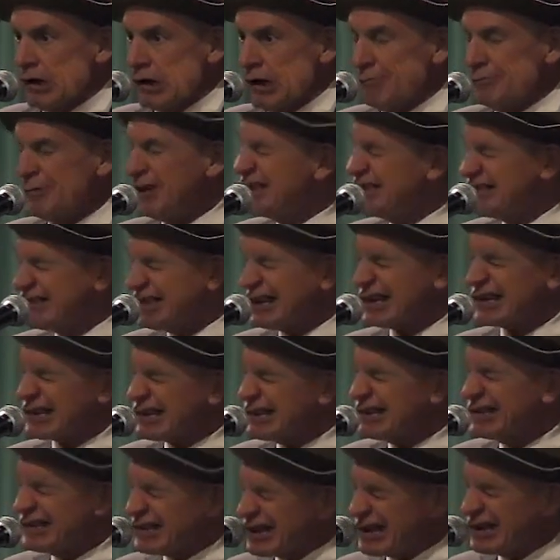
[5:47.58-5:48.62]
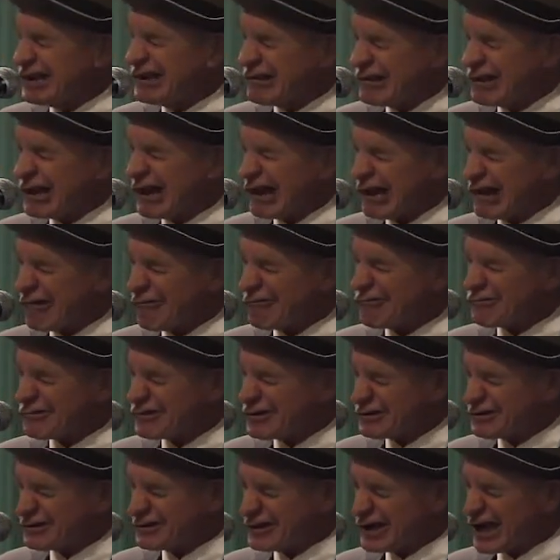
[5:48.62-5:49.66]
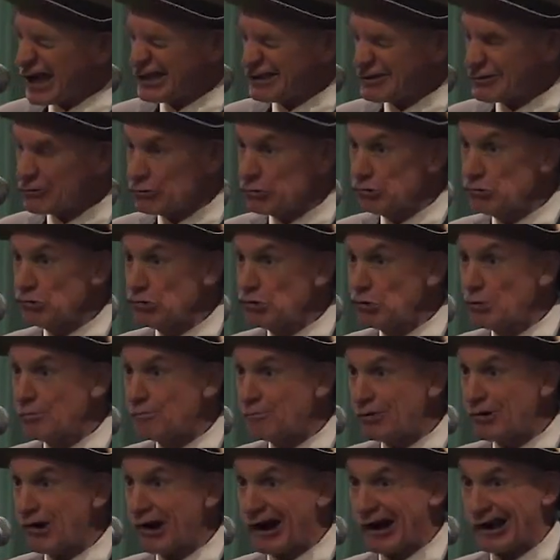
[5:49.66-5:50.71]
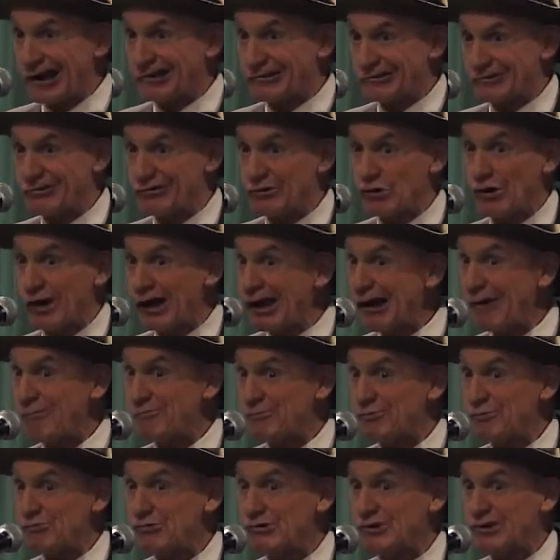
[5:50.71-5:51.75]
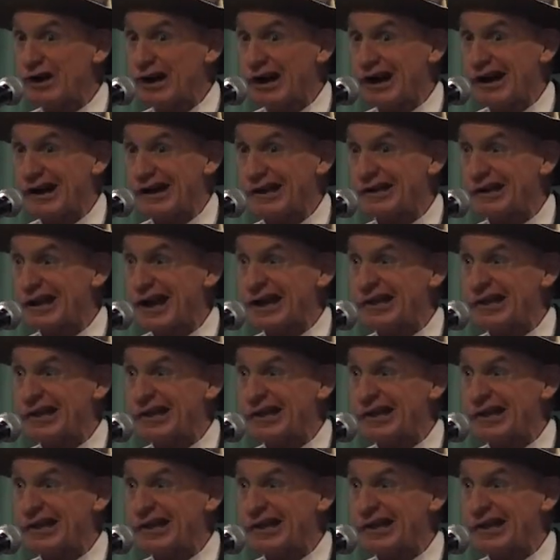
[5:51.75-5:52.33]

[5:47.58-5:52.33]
I mean, sickness and in health and death do you part, so help you God.